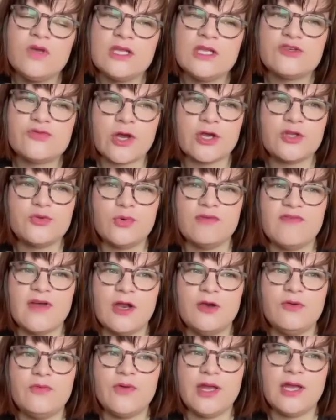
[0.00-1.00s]
try to
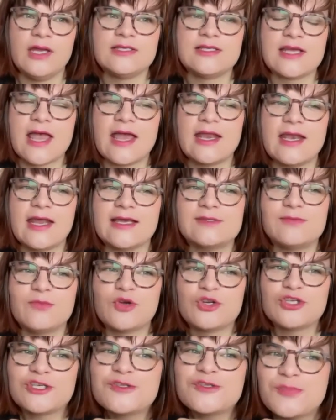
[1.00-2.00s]
evaluate, and as
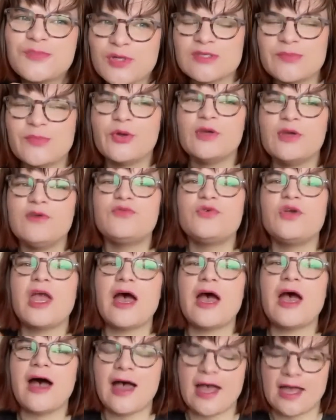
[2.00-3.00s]
much as possible, if we
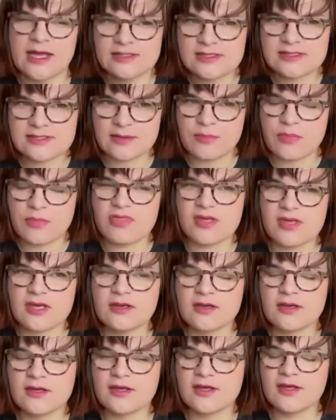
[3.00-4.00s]
add something,